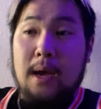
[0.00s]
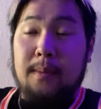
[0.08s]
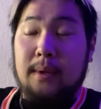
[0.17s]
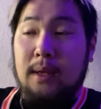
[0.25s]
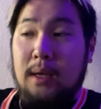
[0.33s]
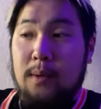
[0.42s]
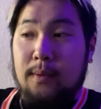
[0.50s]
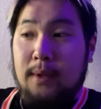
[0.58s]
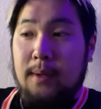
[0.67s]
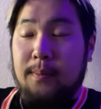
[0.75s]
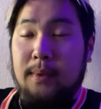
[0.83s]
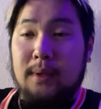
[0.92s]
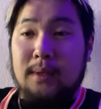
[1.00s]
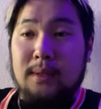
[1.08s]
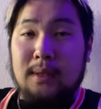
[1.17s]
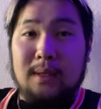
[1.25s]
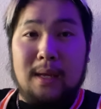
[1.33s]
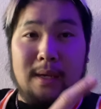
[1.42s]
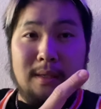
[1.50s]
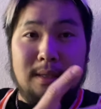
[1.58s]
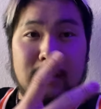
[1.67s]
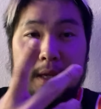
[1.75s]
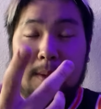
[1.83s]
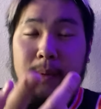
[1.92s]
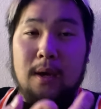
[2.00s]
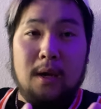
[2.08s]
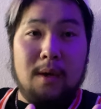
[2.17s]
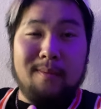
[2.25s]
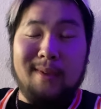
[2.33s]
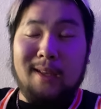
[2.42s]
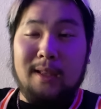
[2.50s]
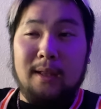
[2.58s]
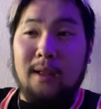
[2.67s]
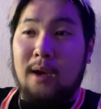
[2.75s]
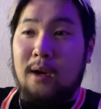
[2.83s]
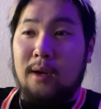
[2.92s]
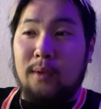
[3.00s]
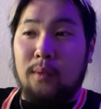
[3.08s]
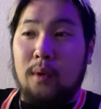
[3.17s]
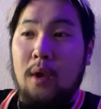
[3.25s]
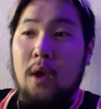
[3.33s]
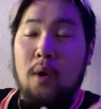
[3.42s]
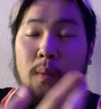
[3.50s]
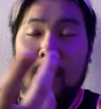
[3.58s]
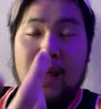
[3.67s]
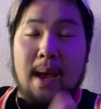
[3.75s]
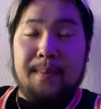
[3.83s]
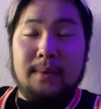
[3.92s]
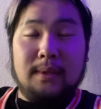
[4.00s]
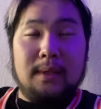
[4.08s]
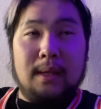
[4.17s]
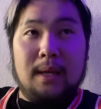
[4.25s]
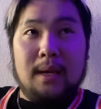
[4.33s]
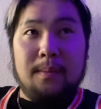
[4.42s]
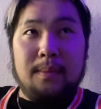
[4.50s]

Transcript: But yeah, with that being said, I'll just keep you updated on what happens today.